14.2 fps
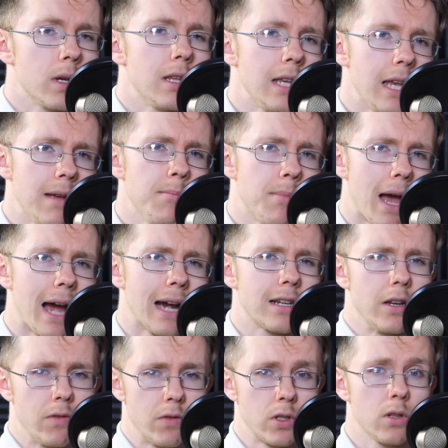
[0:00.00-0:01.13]
the impact
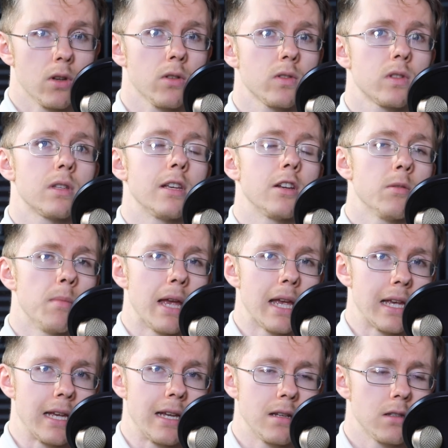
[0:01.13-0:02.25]
and results that you're
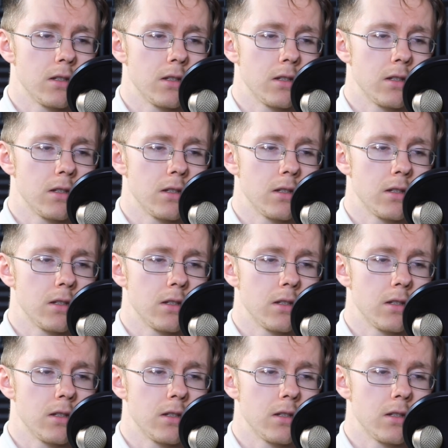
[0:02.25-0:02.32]
making